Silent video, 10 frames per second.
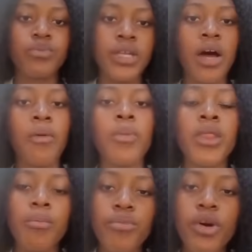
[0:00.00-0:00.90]
Now,
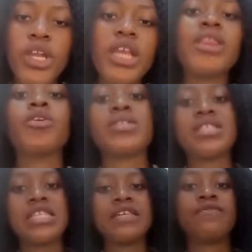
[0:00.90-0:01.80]
building your
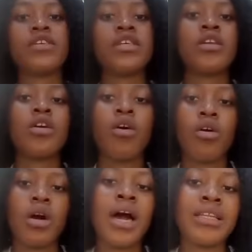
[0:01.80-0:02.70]
CV
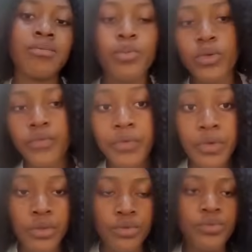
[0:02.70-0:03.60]
and
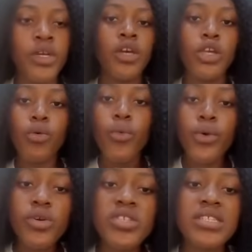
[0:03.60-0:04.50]
portfolio. You
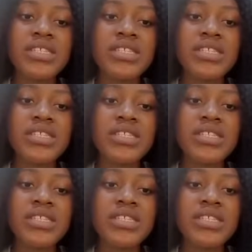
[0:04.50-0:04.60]
use the